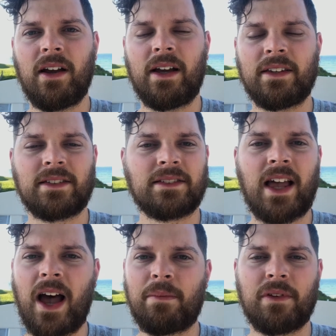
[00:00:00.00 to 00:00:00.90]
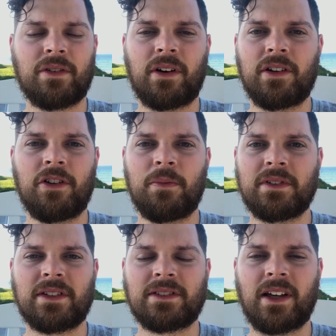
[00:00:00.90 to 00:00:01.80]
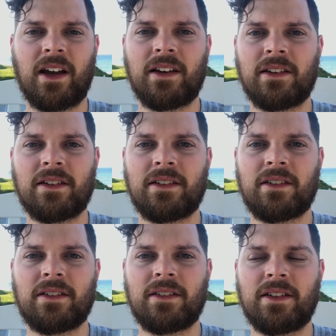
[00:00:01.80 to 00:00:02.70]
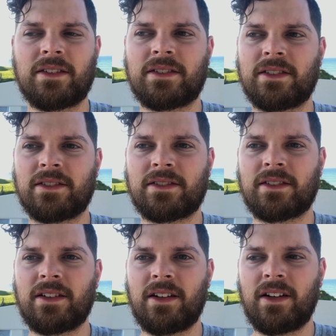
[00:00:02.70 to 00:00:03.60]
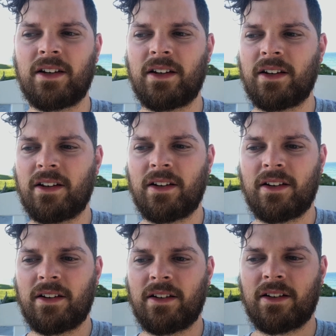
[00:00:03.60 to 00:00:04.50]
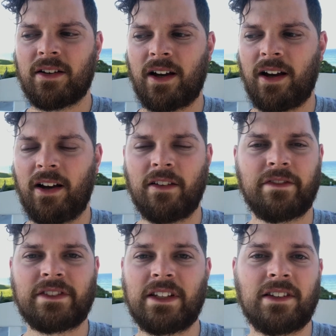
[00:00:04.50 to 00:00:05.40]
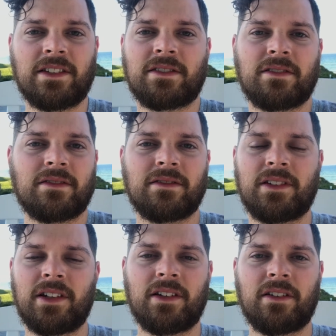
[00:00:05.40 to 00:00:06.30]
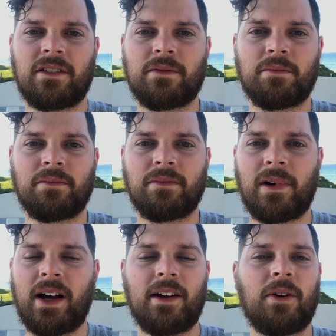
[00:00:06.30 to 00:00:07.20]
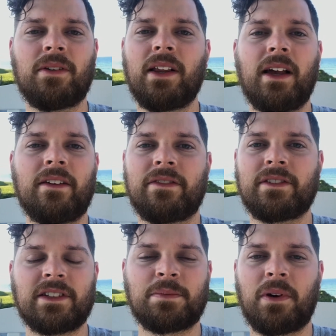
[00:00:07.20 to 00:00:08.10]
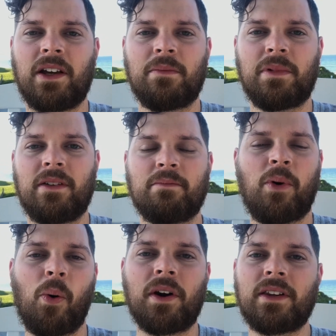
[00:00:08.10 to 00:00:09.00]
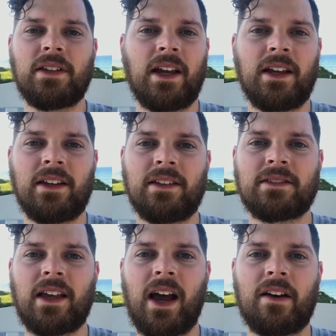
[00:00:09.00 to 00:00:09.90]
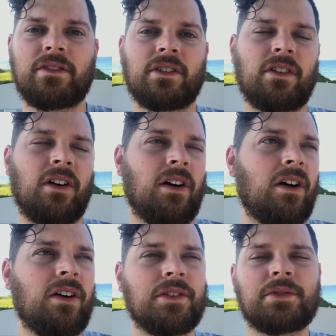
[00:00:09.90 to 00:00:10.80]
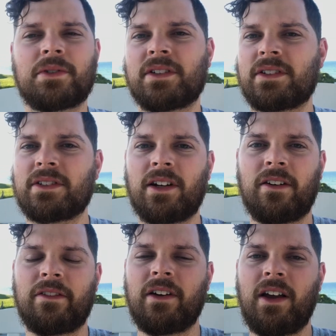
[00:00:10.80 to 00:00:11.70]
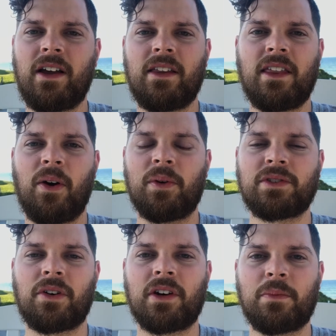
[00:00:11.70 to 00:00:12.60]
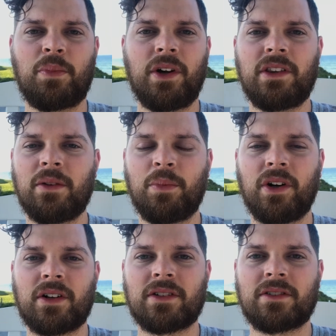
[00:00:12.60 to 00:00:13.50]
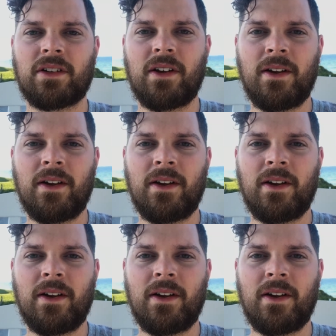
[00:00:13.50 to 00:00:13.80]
And this has happened throughout human society. This is, I've seen this, my whole life, despite being born in the 80s, after all sorts of stuff that was already put in the books